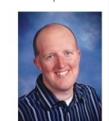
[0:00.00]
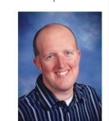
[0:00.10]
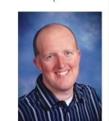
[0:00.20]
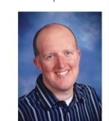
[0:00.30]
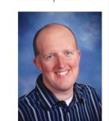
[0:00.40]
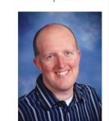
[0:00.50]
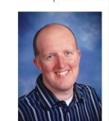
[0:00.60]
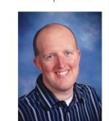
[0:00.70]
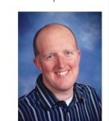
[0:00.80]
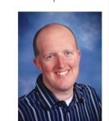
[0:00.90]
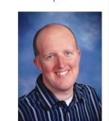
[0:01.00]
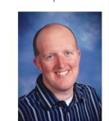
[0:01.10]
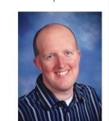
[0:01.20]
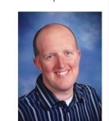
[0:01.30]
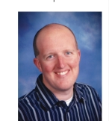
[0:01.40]

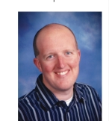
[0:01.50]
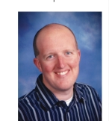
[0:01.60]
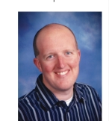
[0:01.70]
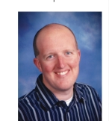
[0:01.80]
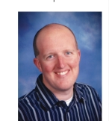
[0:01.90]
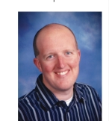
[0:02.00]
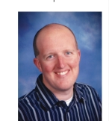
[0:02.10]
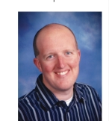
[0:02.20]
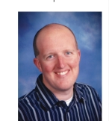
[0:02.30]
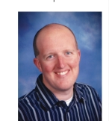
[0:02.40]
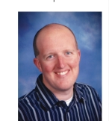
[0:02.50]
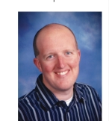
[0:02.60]
This is a still picture; no speech is visible.